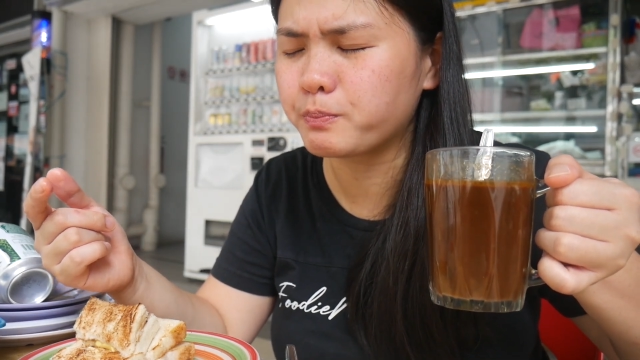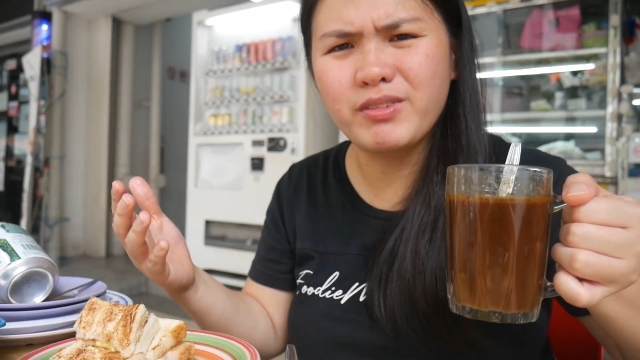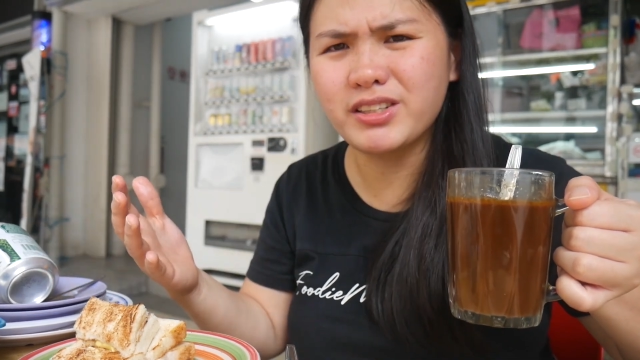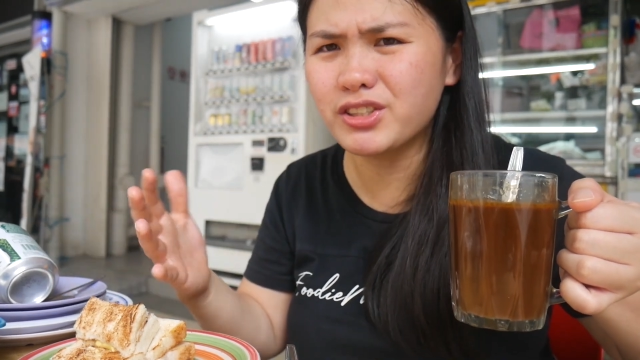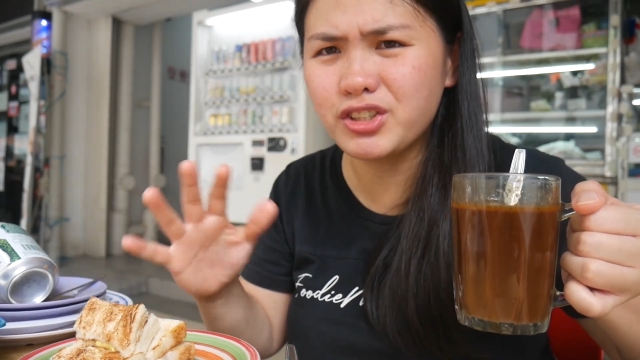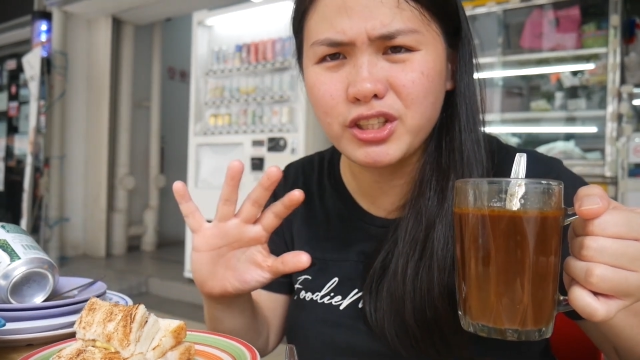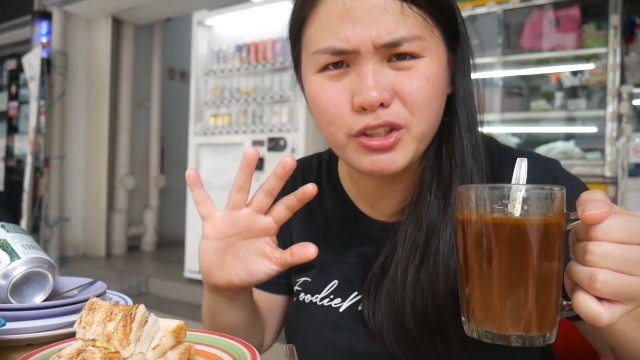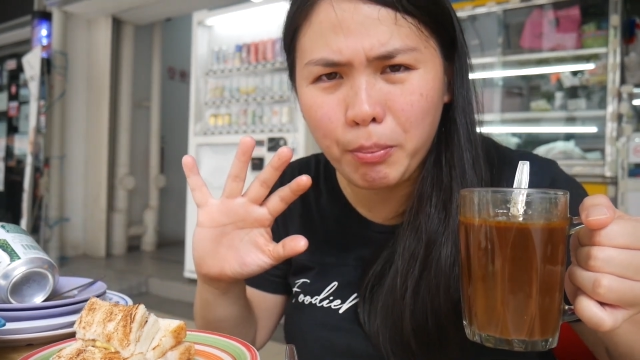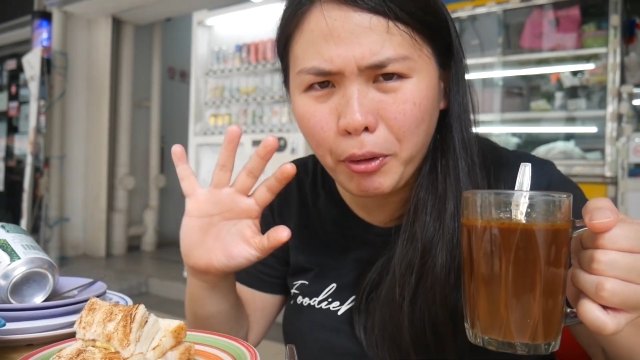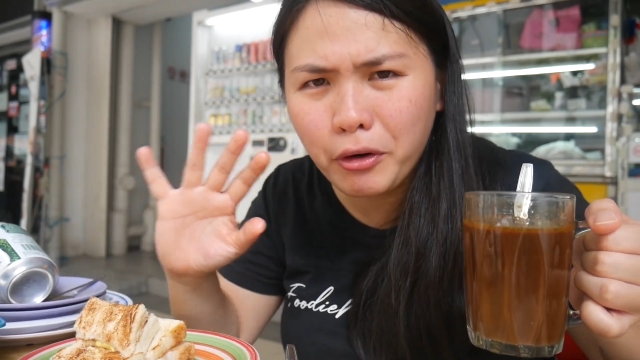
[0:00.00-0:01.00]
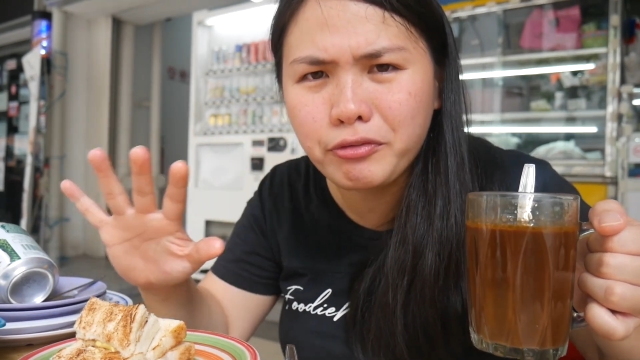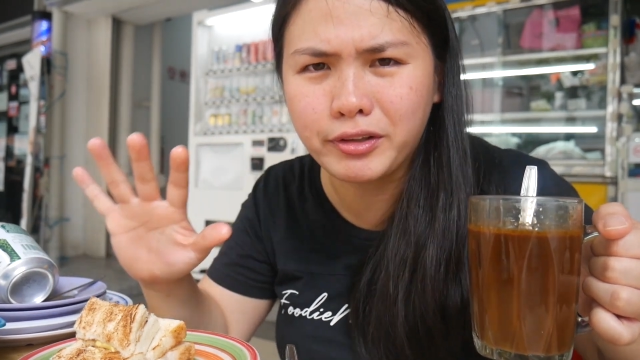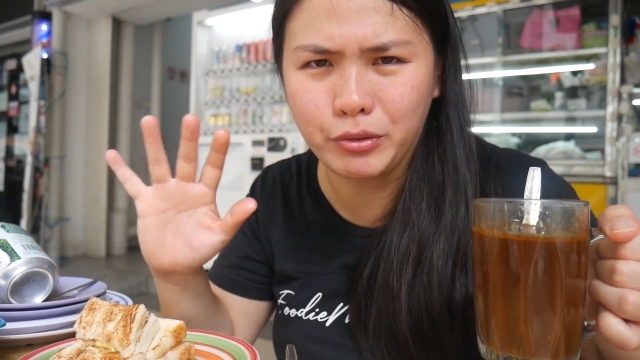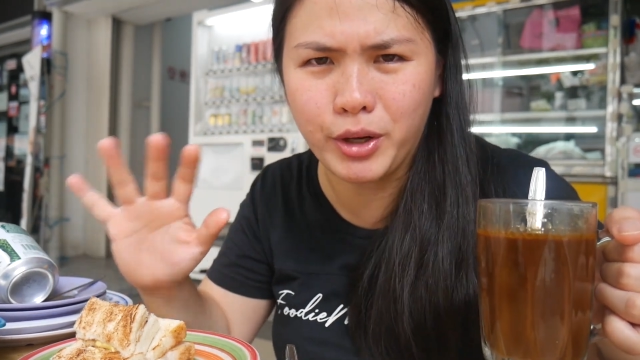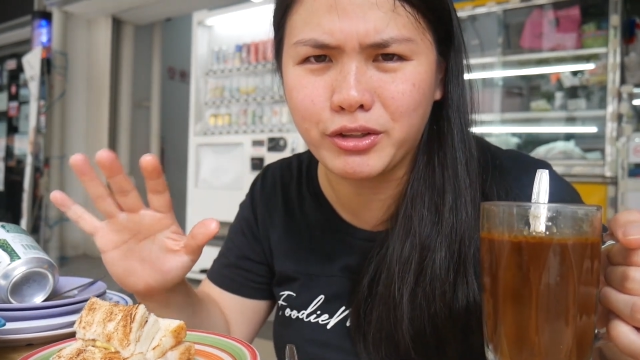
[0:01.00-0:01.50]
This is just the
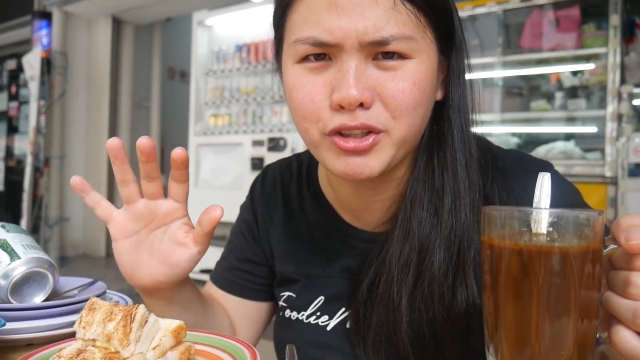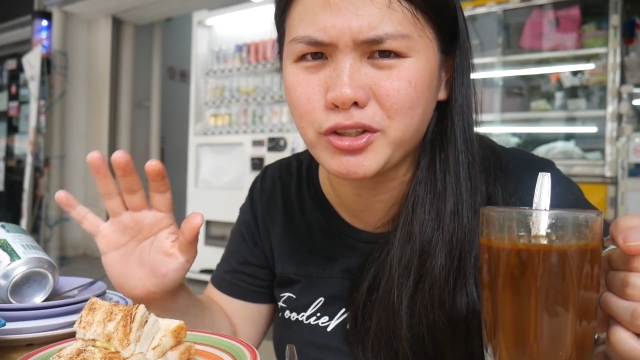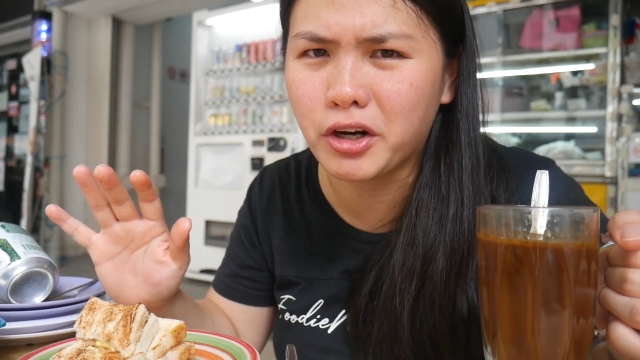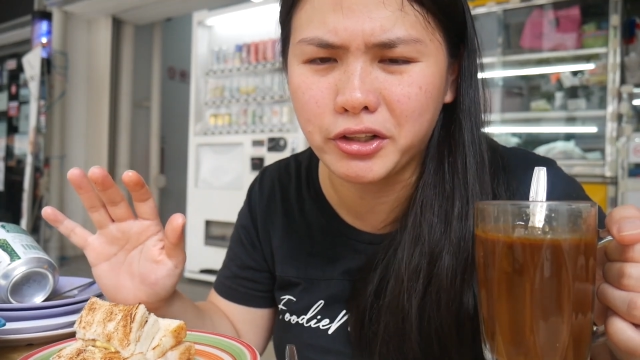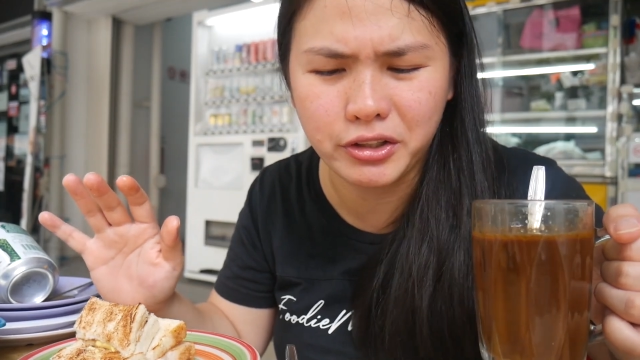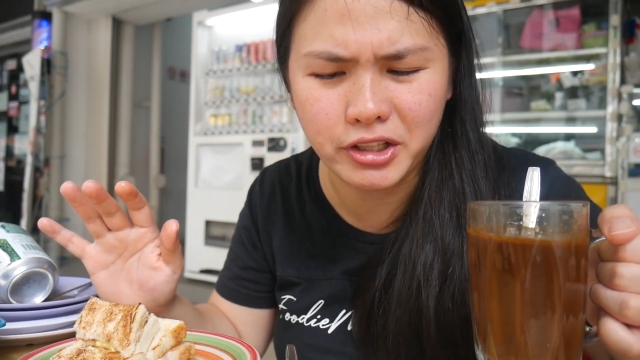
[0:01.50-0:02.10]
perfect way to start your